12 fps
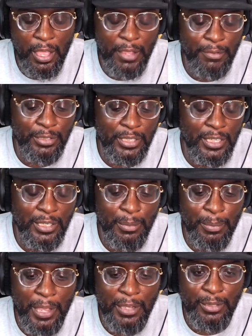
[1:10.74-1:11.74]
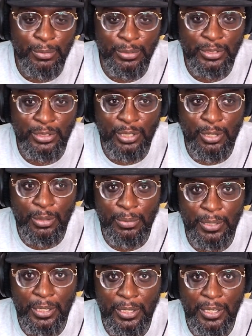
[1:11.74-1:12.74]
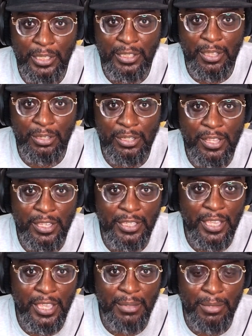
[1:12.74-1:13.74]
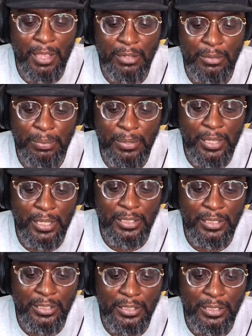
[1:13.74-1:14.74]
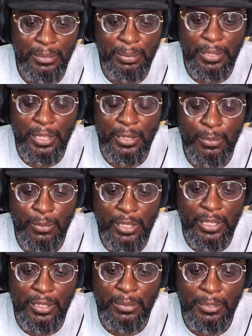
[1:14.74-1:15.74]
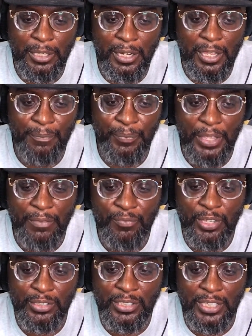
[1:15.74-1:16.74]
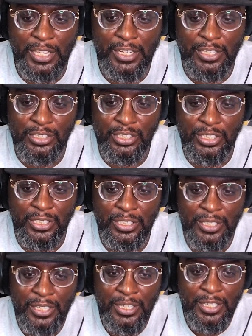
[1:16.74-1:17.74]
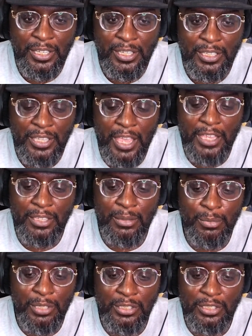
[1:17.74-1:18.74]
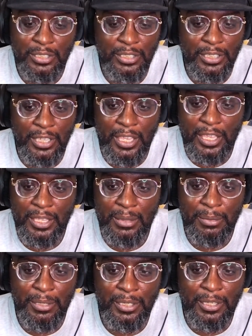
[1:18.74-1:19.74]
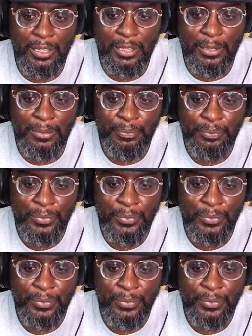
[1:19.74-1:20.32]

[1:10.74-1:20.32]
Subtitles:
everything about it was dope. I thought Klay came out and played good, played well, man. I felt the energy got him into the game, and